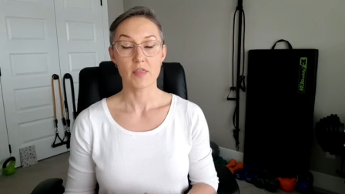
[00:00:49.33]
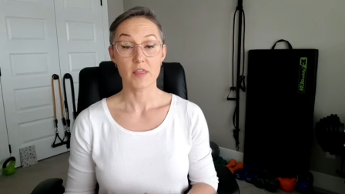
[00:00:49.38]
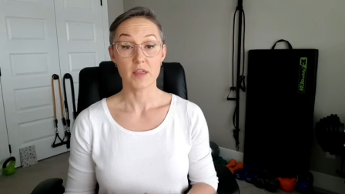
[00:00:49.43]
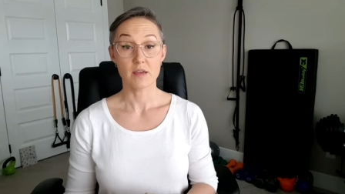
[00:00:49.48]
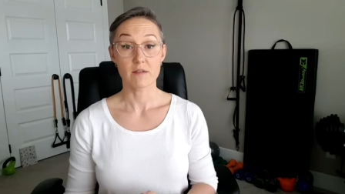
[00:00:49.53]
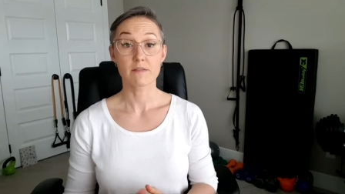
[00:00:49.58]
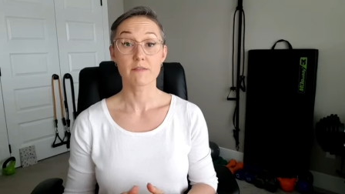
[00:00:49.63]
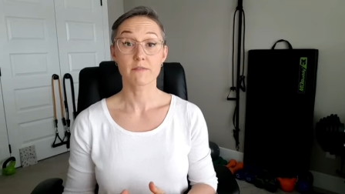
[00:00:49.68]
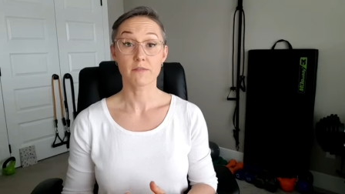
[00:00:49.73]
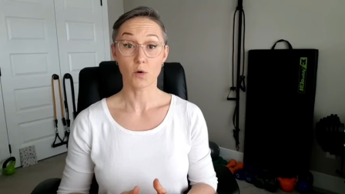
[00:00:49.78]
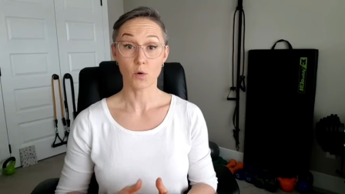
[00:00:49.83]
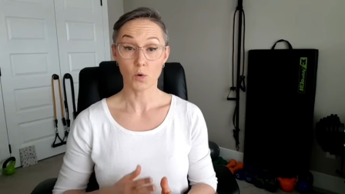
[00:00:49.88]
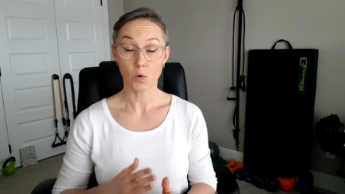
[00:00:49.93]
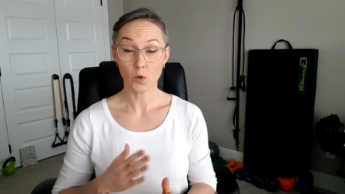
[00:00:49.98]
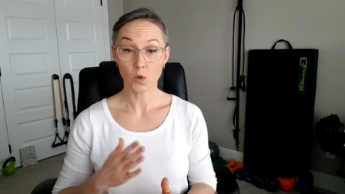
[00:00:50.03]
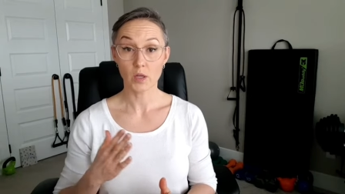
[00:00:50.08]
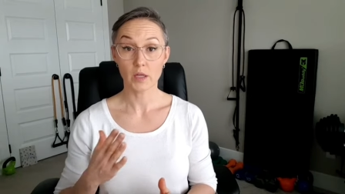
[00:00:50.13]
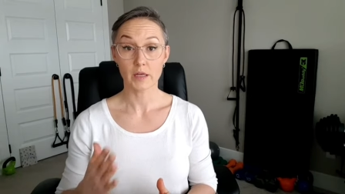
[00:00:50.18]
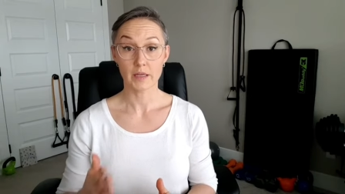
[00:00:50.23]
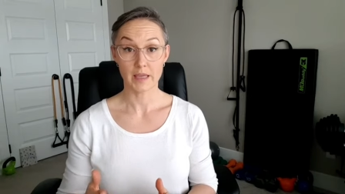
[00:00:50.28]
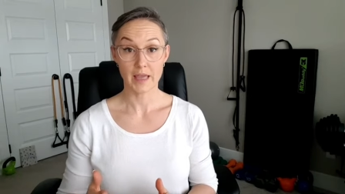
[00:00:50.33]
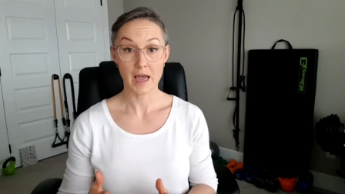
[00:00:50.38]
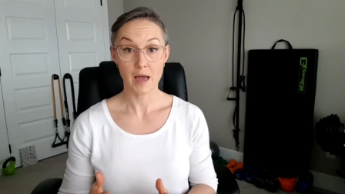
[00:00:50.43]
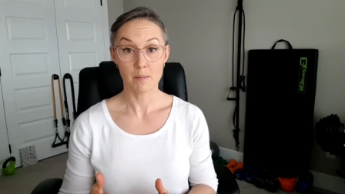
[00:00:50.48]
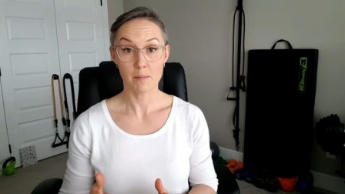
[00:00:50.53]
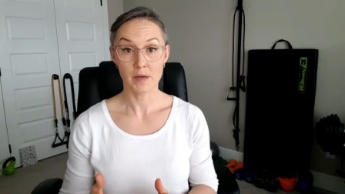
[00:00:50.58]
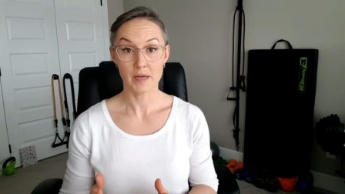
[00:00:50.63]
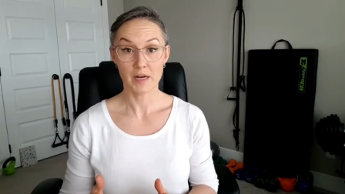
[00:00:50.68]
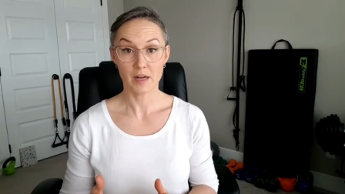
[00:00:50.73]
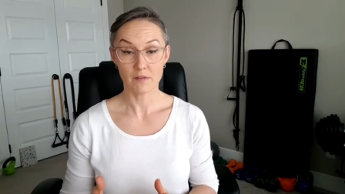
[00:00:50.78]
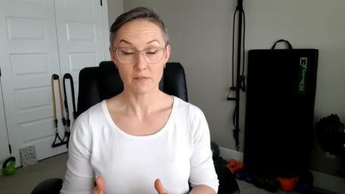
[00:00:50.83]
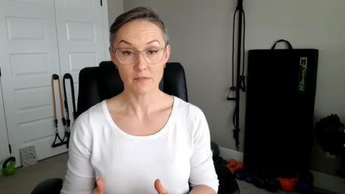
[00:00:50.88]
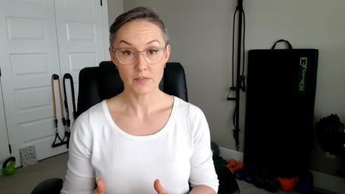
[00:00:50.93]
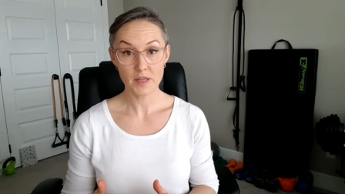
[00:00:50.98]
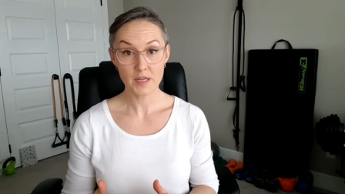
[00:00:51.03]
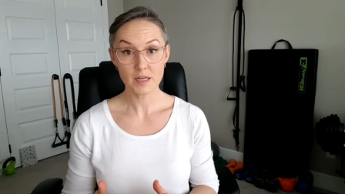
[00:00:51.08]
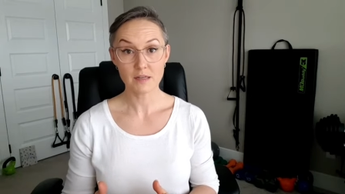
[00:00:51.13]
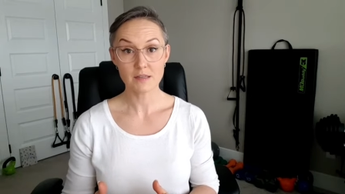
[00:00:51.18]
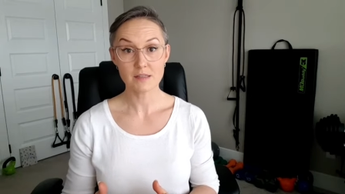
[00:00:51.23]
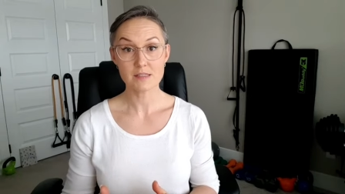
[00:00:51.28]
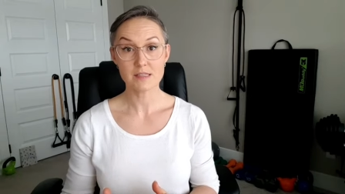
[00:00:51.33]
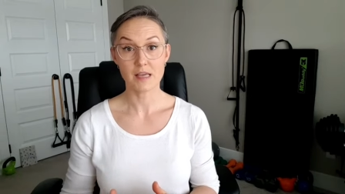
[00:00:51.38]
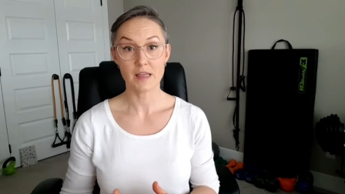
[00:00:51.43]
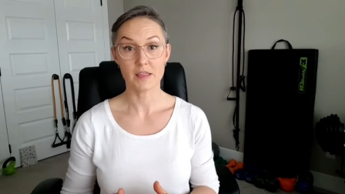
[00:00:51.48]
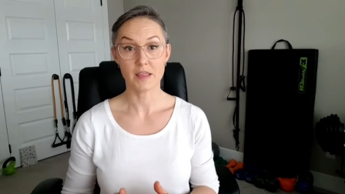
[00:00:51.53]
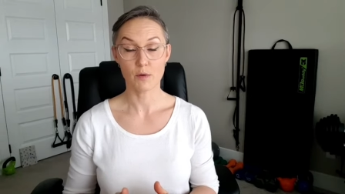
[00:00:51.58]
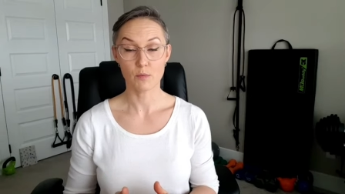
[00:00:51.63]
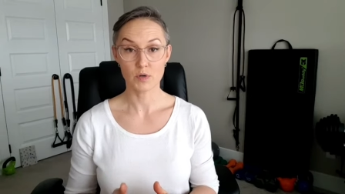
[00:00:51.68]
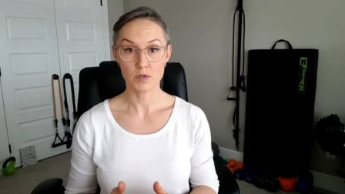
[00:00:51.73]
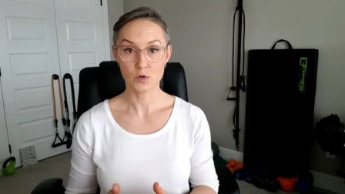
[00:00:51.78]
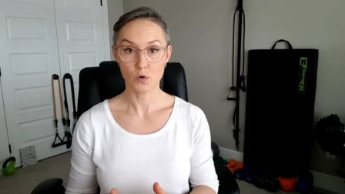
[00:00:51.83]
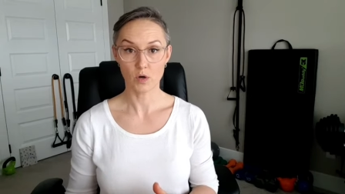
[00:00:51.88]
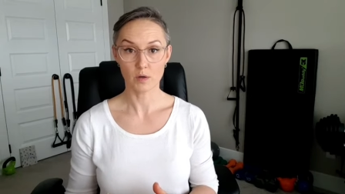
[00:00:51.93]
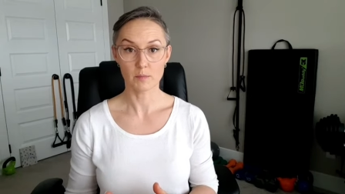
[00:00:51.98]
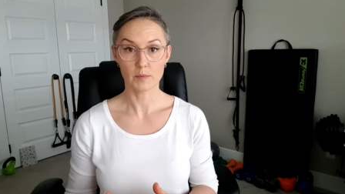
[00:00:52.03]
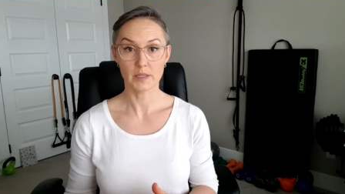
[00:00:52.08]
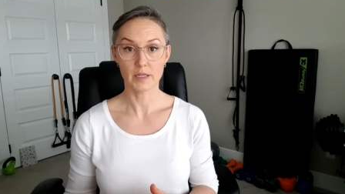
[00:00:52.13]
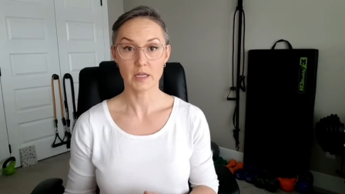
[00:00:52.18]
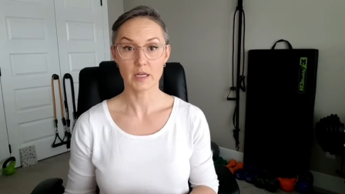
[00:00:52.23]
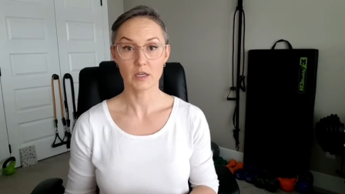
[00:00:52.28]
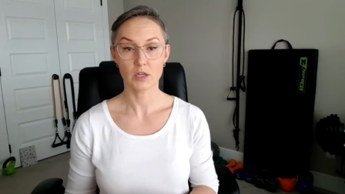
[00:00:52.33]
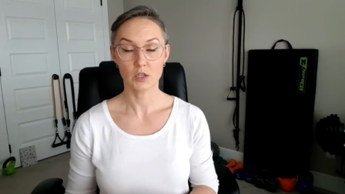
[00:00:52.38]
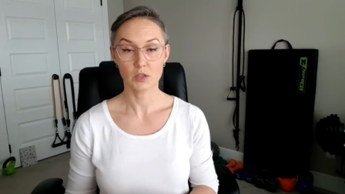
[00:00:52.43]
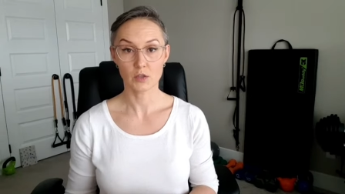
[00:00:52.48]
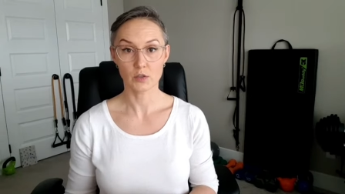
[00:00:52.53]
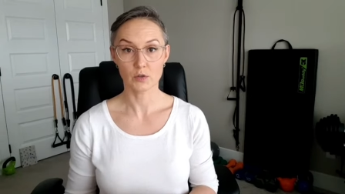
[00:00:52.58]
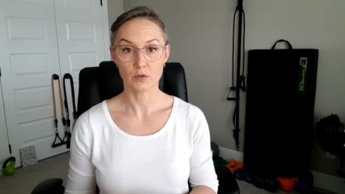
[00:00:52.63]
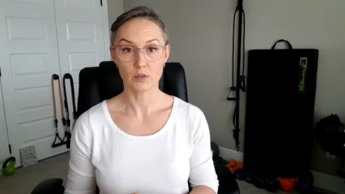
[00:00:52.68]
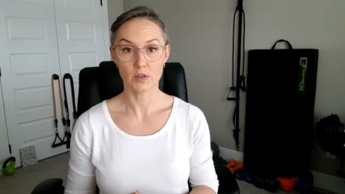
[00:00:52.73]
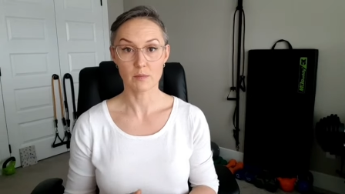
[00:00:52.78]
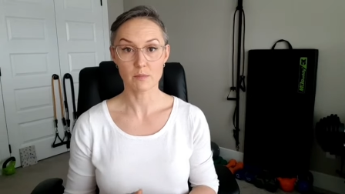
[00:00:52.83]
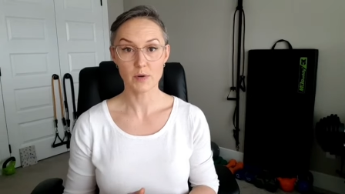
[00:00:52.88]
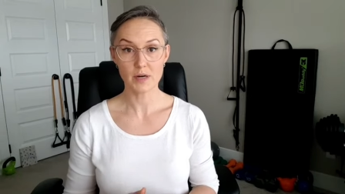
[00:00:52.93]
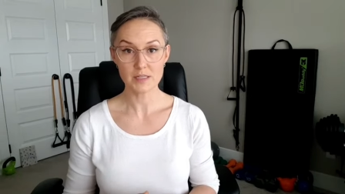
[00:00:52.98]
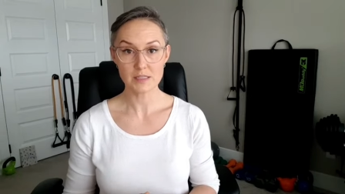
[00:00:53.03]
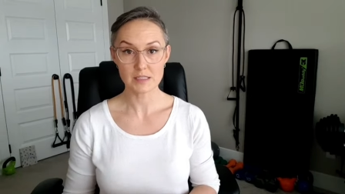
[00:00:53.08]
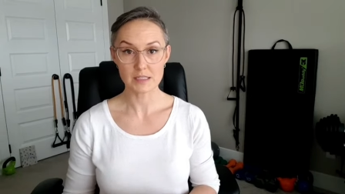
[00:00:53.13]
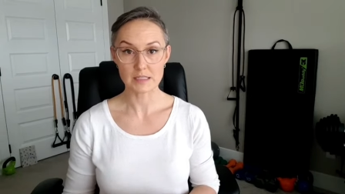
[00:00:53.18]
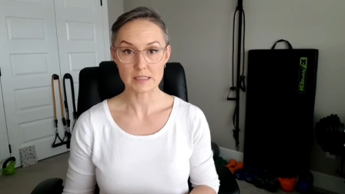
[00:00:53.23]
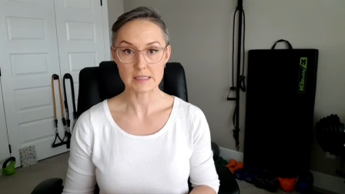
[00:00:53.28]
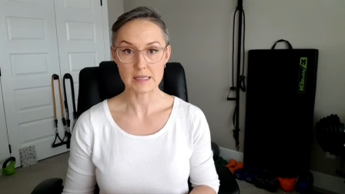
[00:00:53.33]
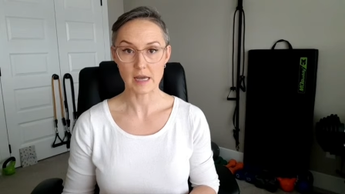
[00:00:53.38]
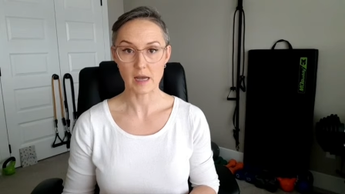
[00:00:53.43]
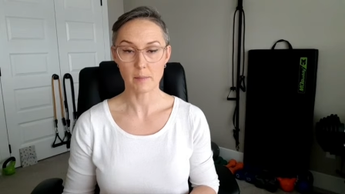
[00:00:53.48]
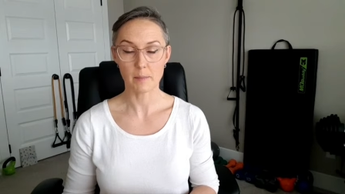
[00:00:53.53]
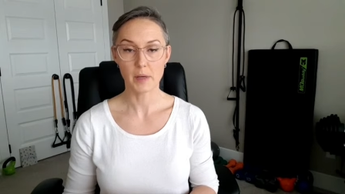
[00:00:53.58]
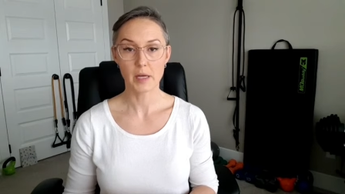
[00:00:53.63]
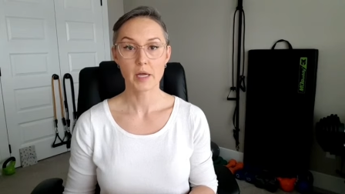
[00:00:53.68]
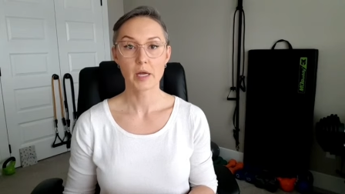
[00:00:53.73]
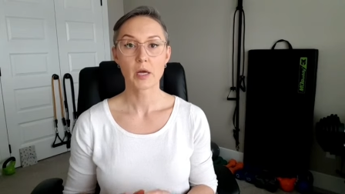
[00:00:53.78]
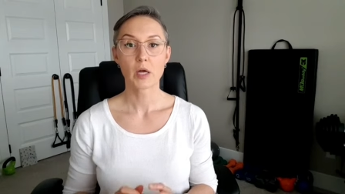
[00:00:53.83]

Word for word: the full gambit of things that would normally include the breast exam,